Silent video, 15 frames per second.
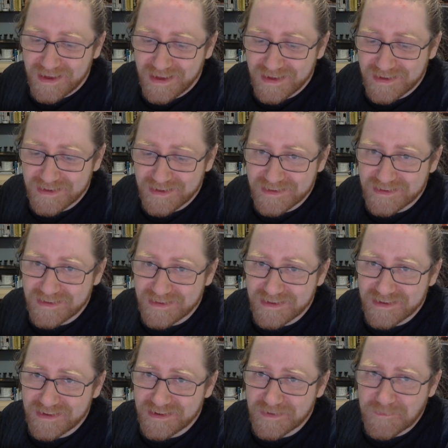And
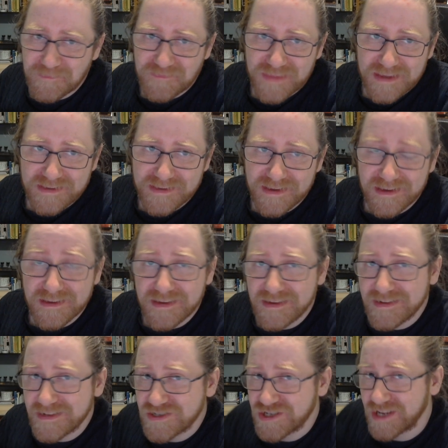yeah,
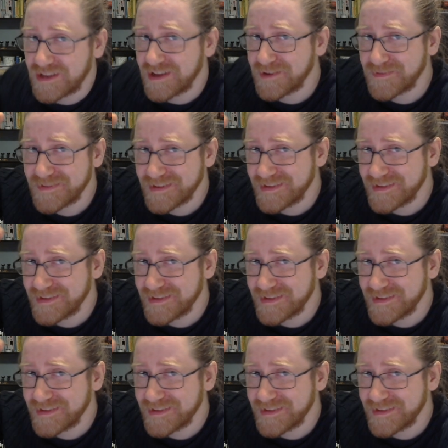check out